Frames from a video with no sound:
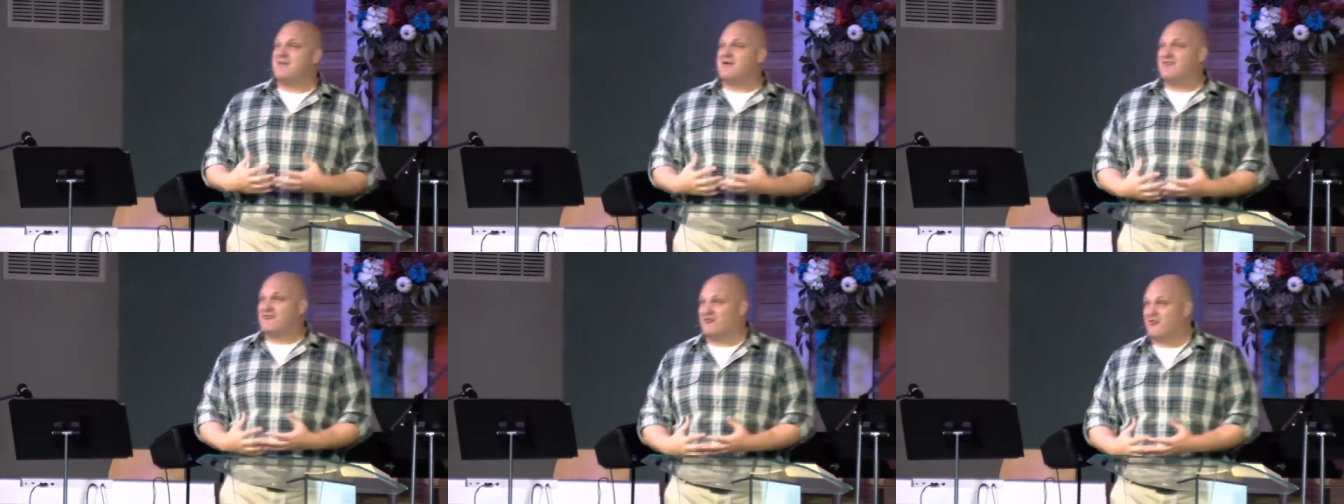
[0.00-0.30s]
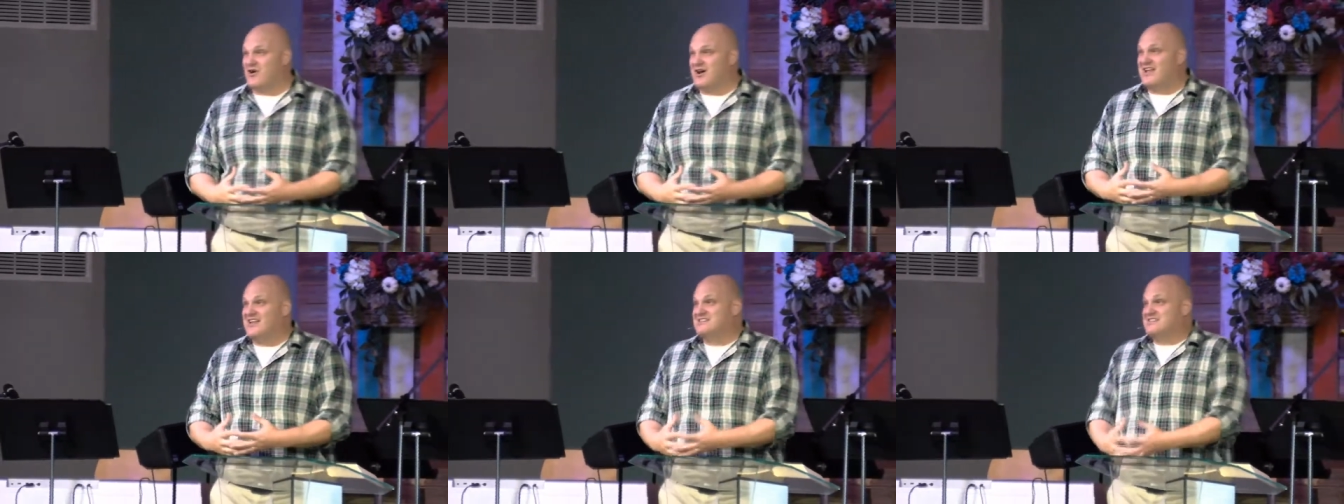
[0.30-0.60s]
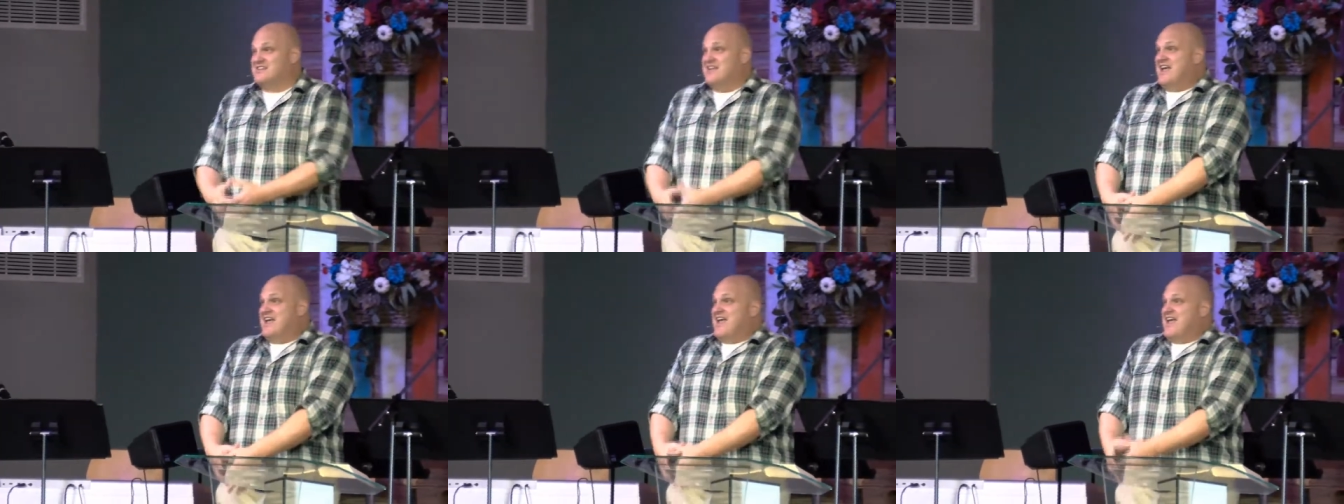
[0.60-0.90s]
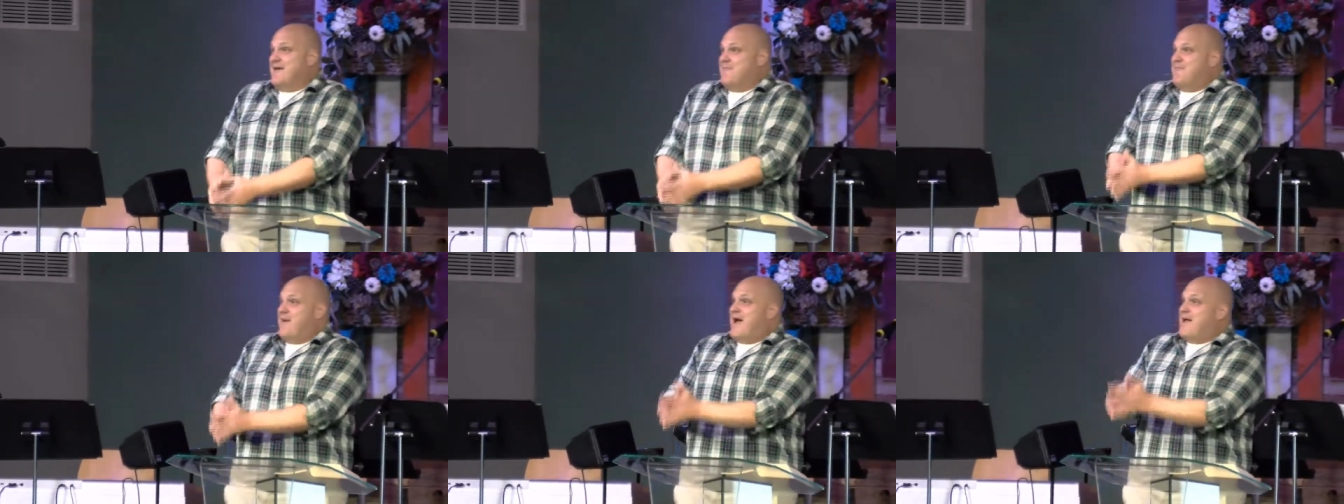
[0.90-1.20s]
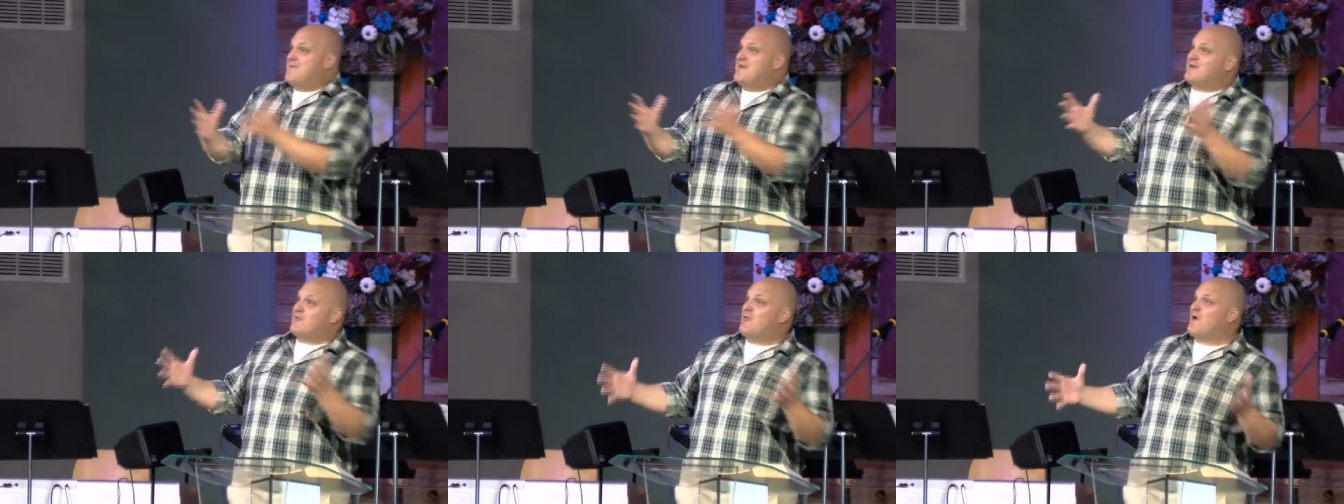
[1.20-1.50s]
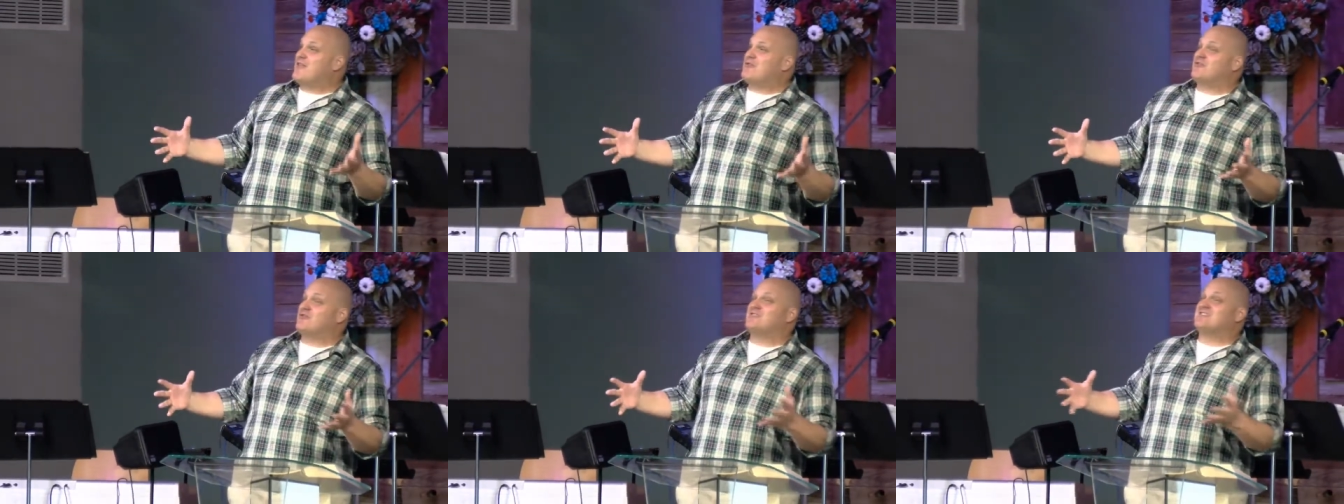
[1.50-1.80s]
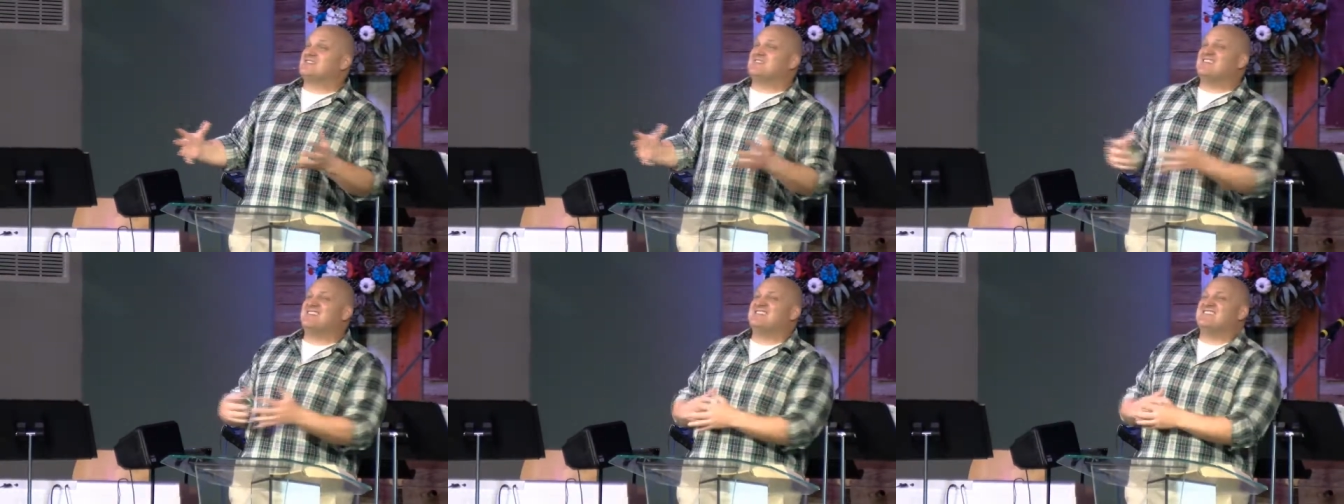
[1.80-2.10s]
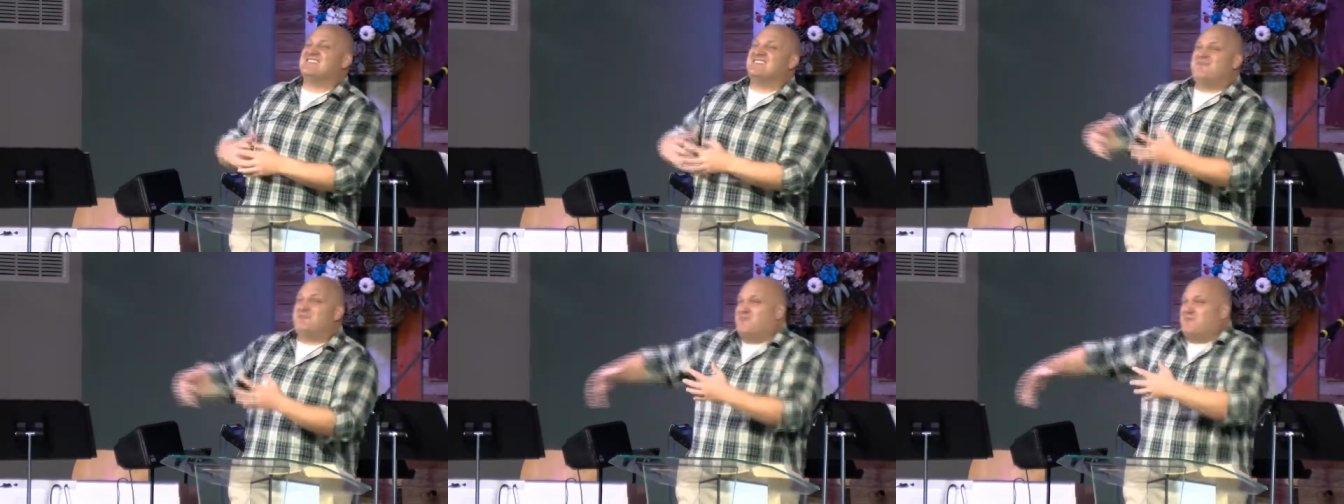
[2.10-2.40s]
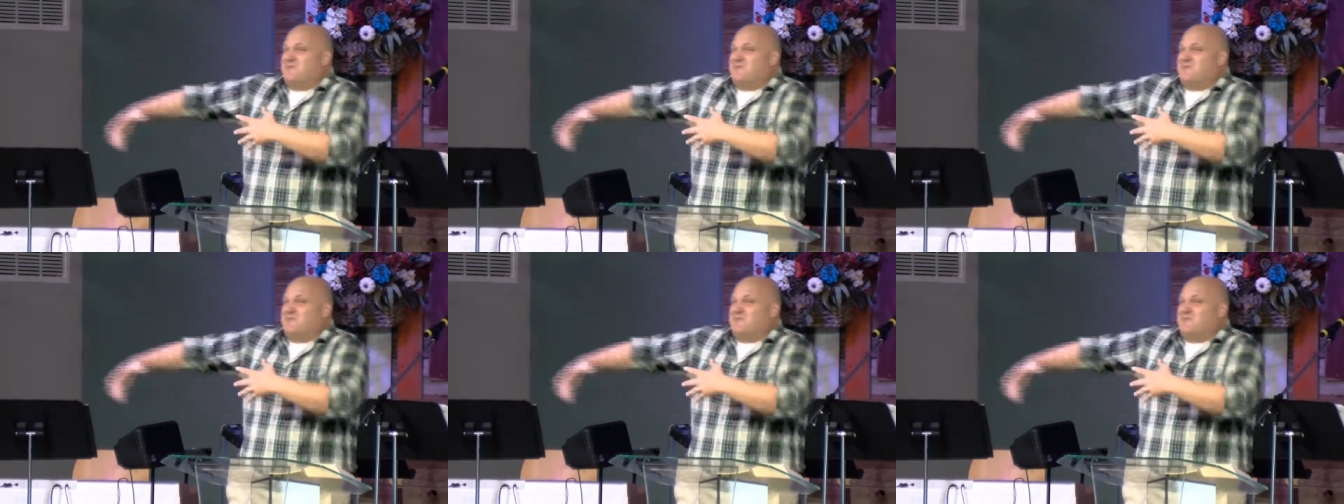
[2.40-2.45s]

friends. And by midway through the season,